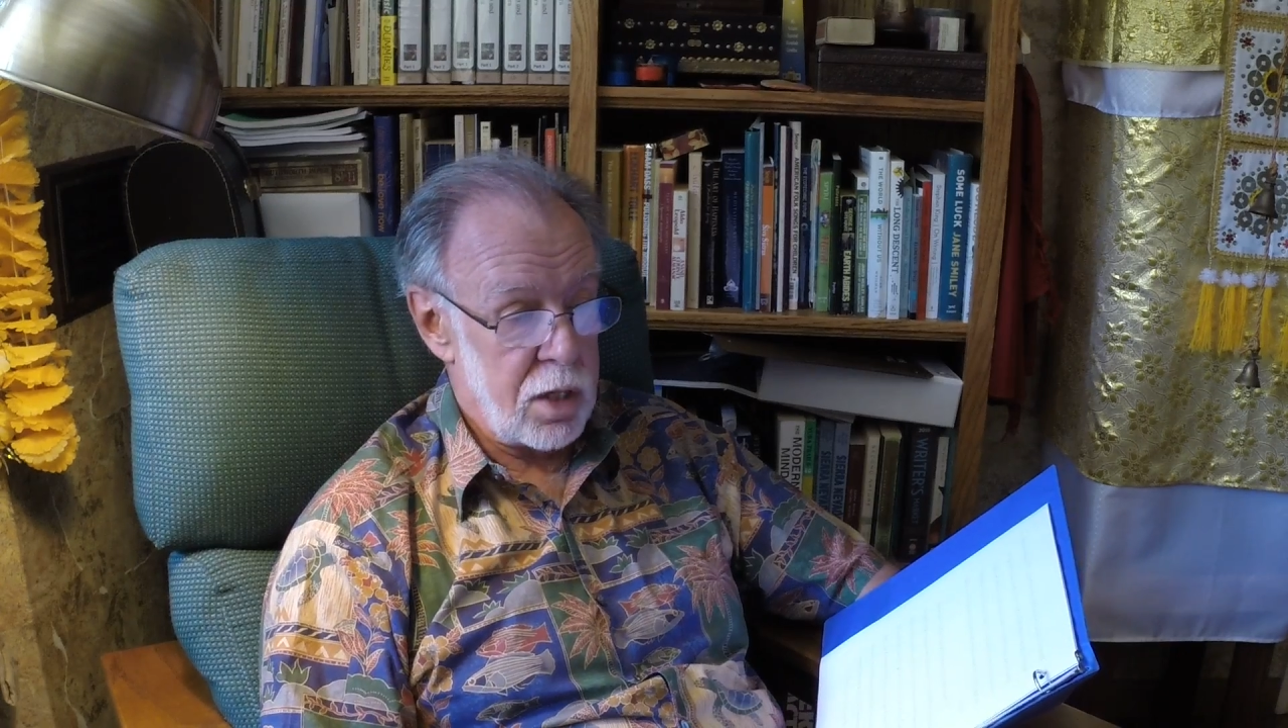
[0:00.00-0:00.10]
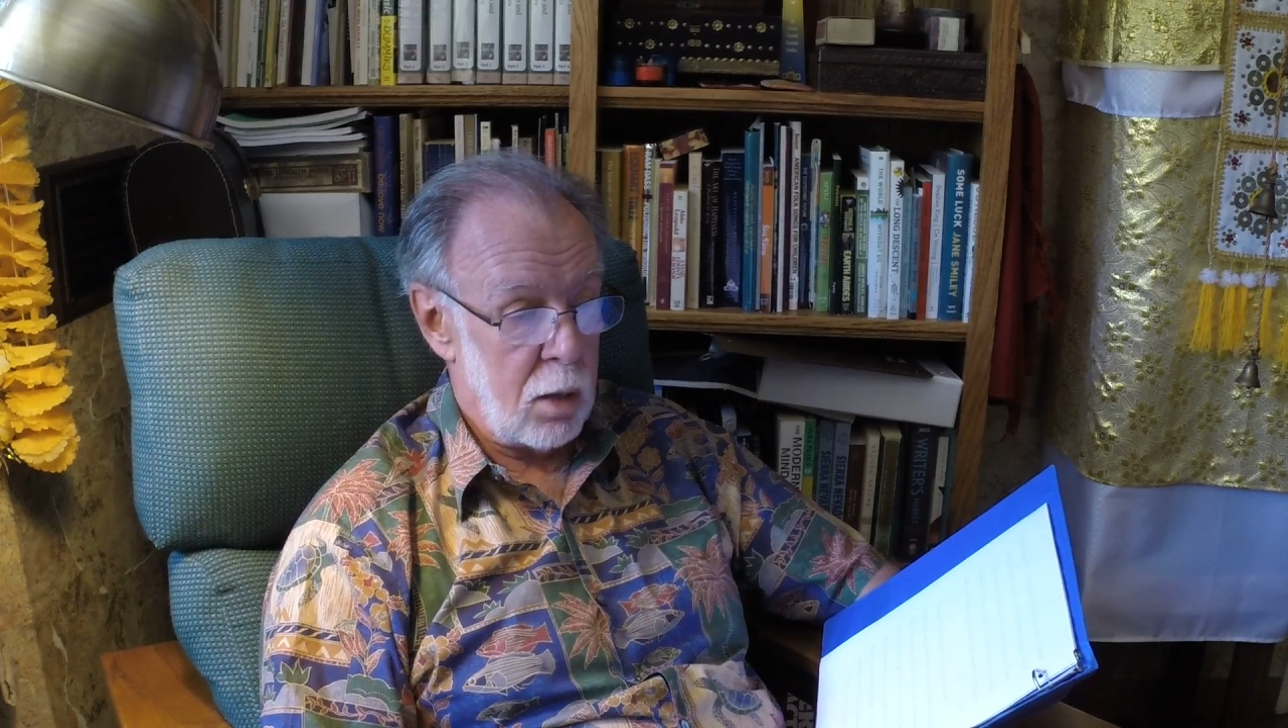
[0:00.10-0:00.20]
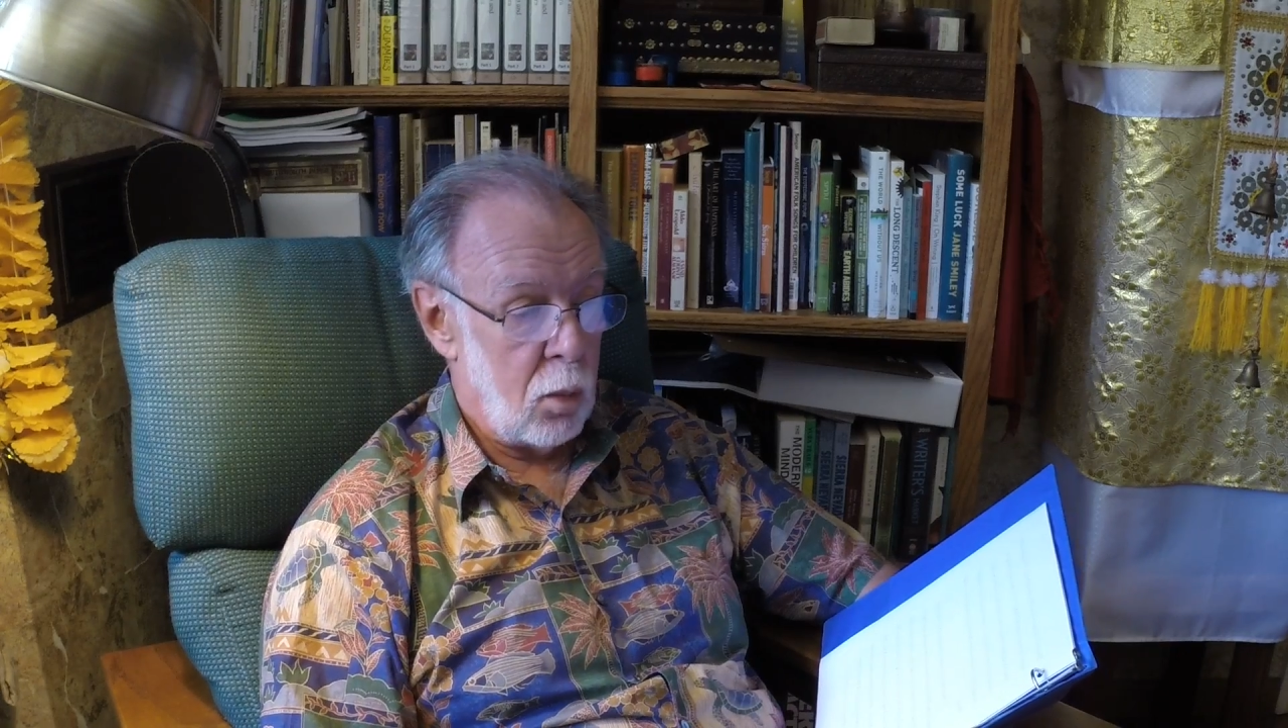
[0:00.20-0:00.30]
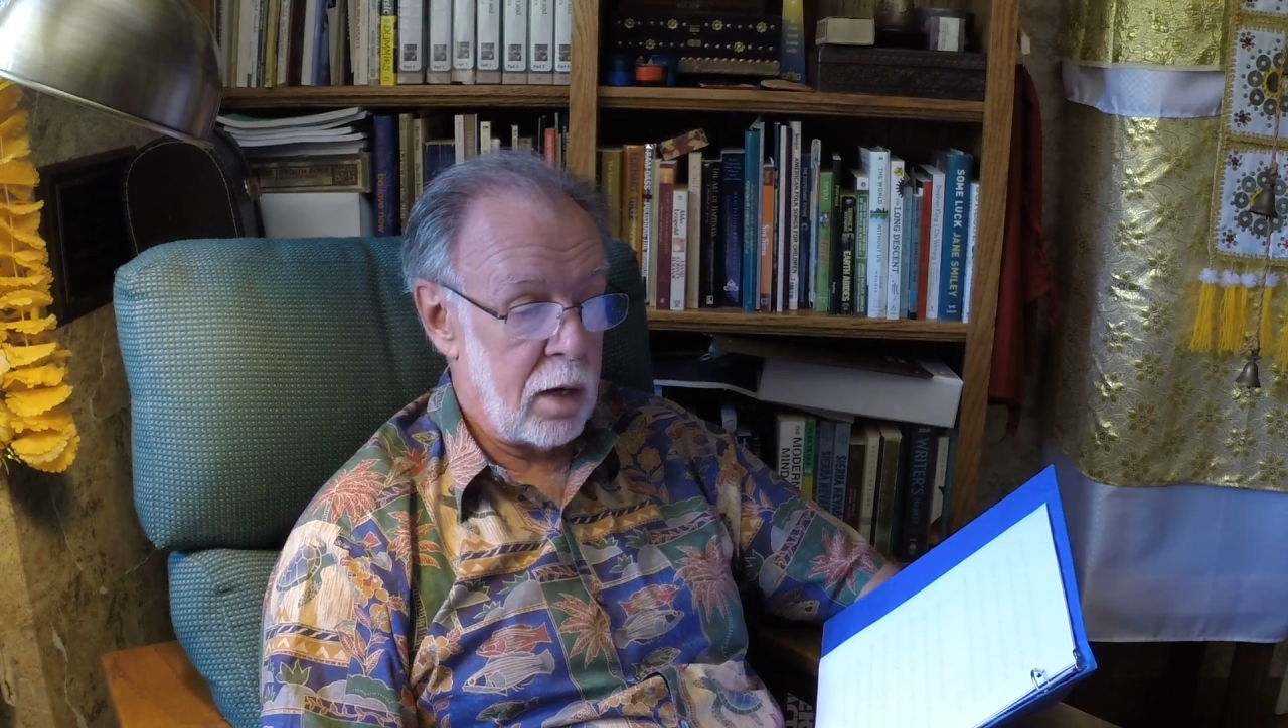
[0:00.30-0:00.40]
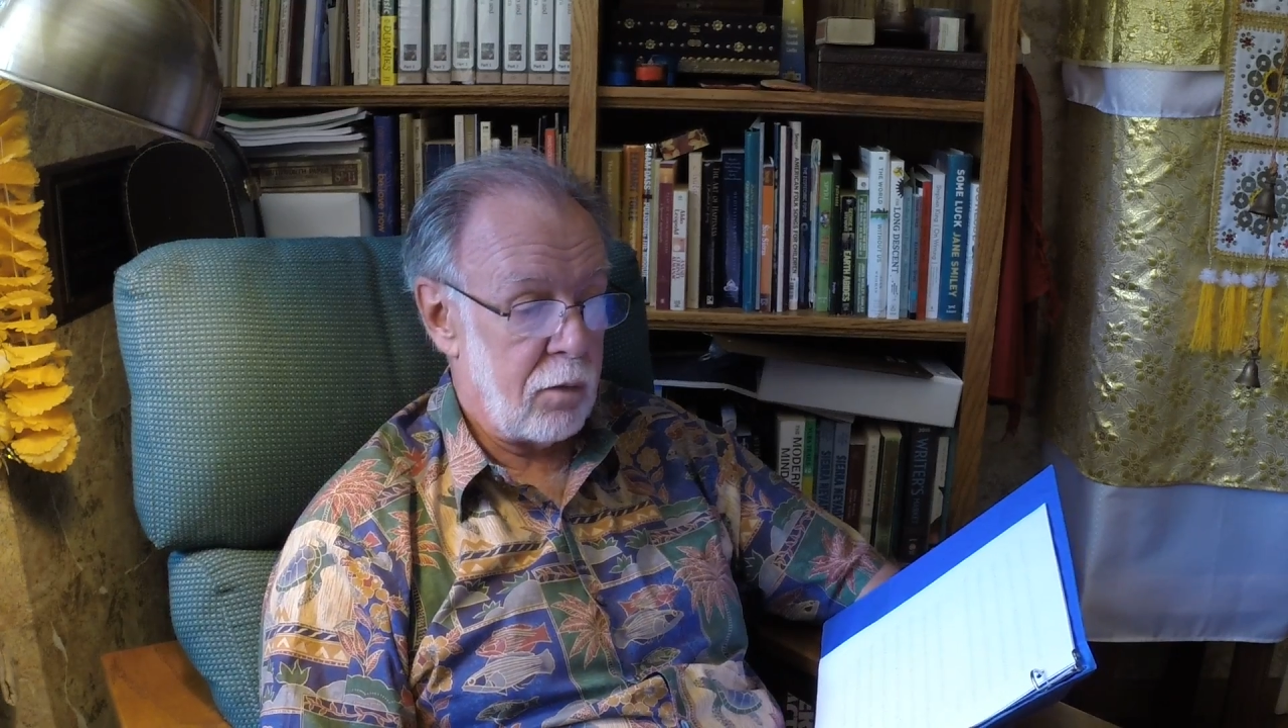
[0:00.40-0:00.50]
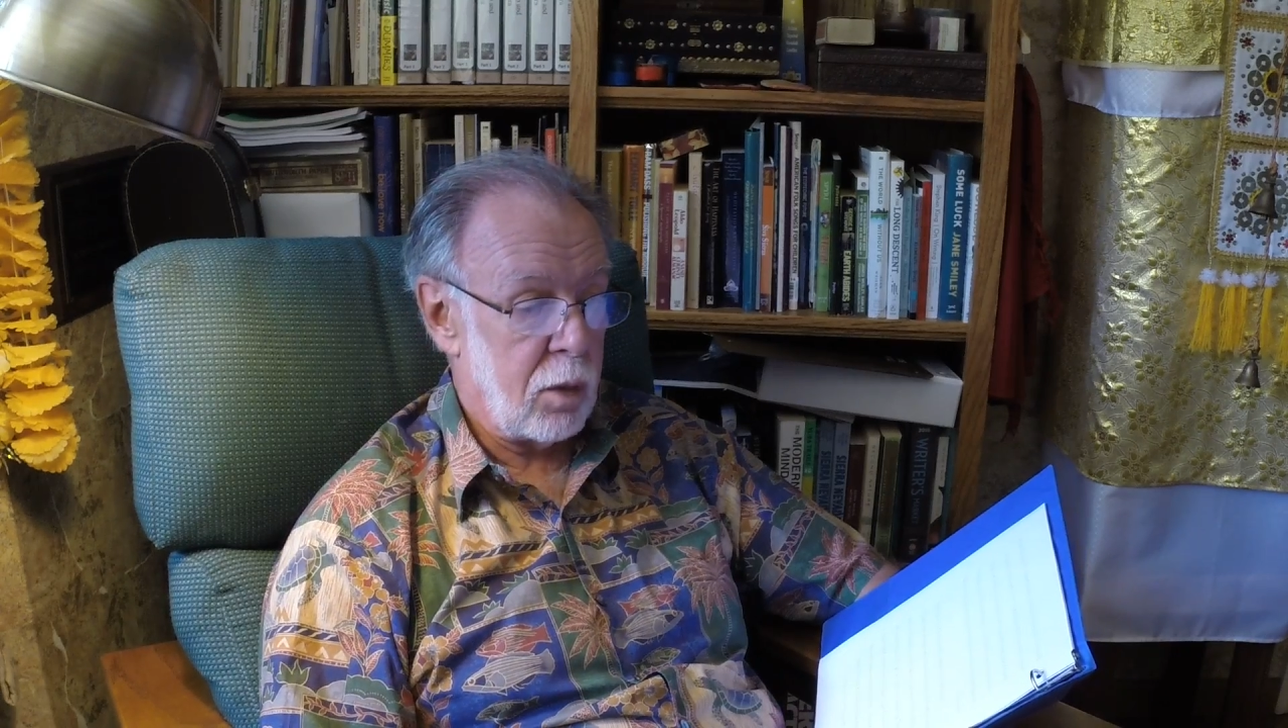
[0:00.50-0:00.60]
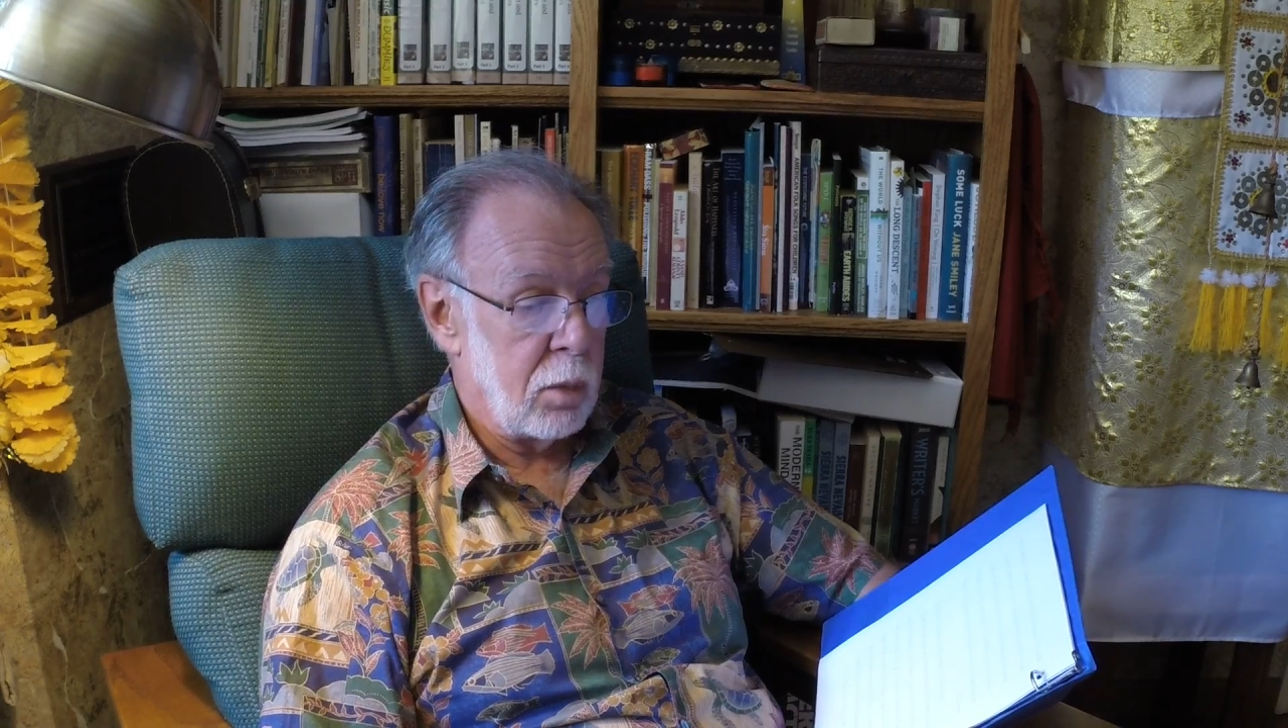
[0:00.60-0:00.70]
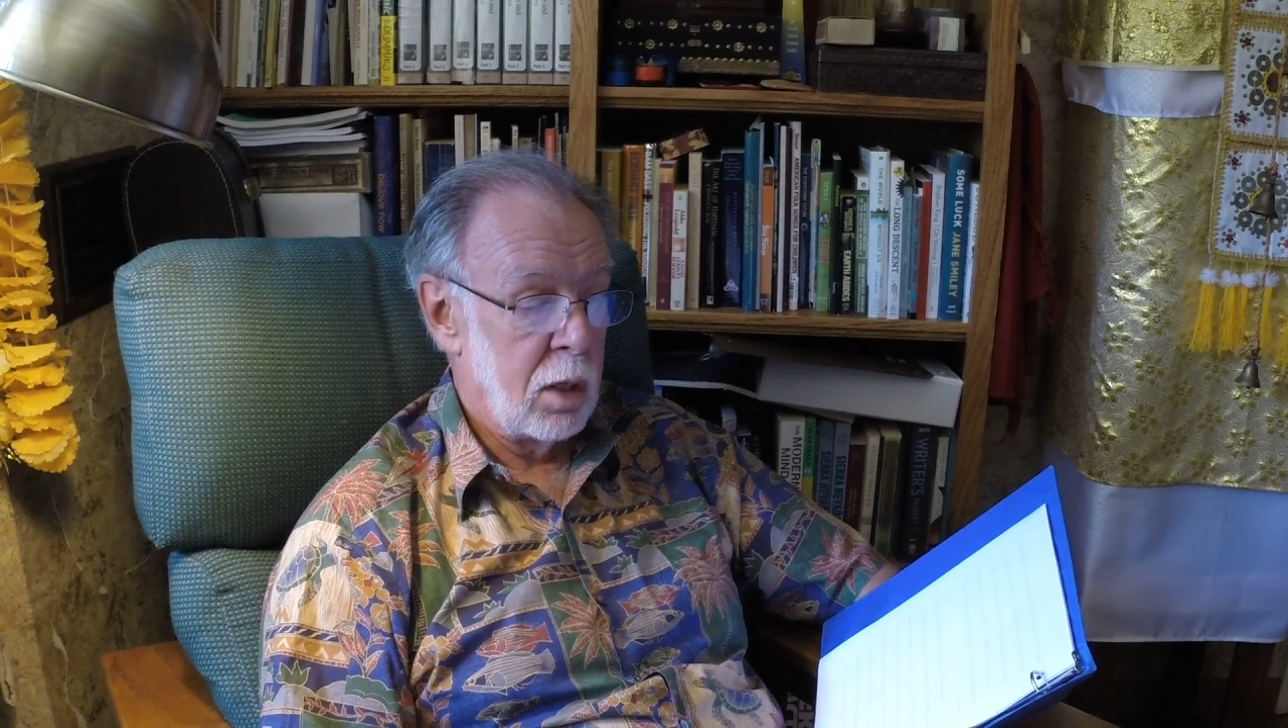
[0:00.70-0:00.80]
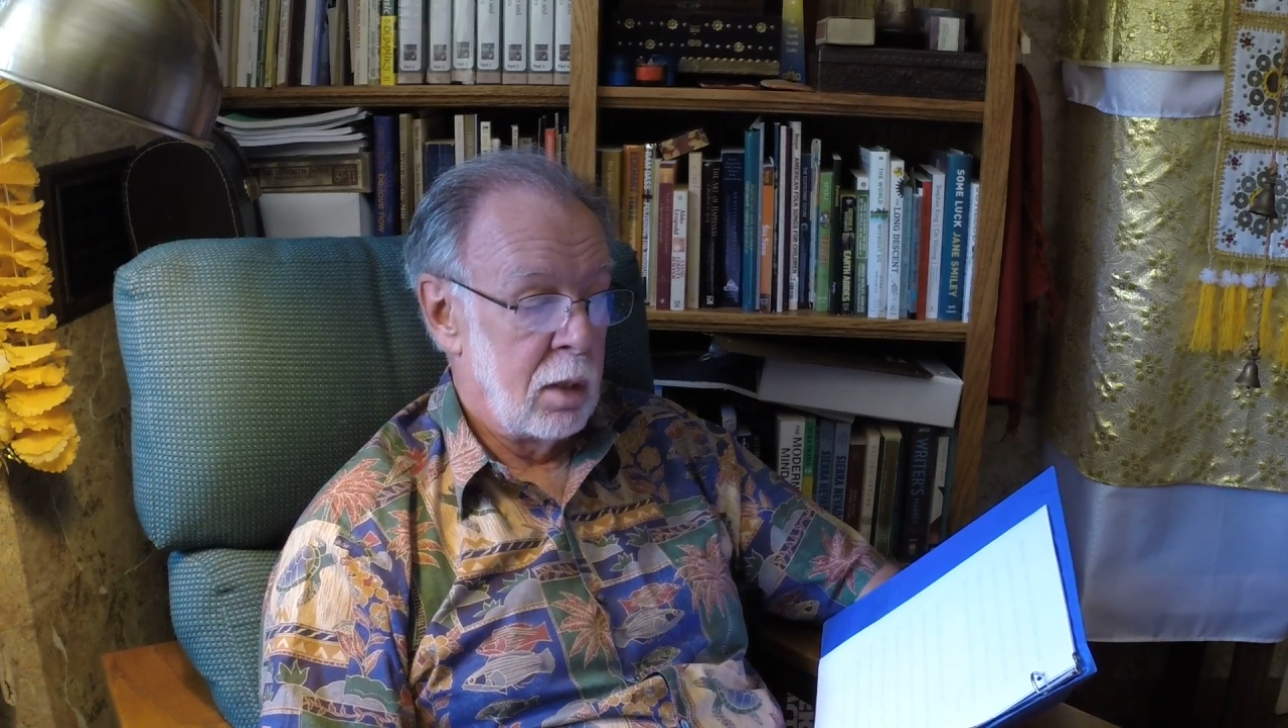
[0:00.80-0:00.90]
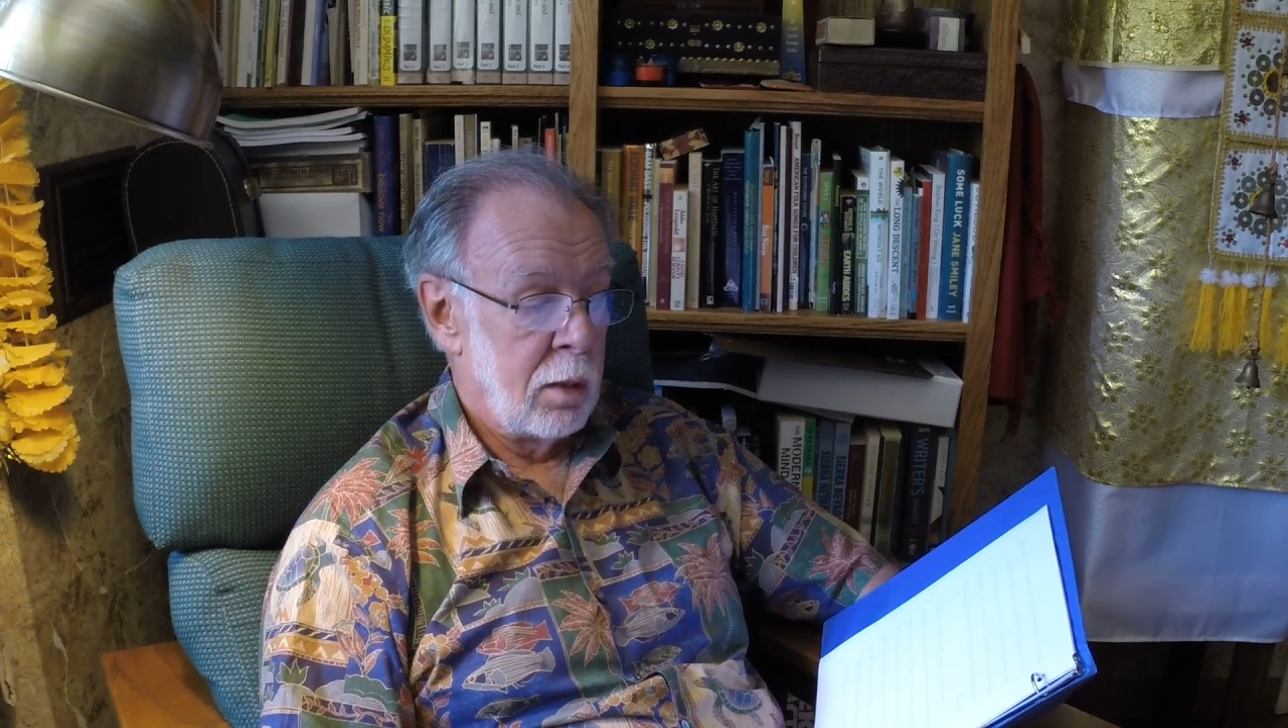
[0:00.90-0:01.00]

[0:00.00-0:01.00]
not one of them.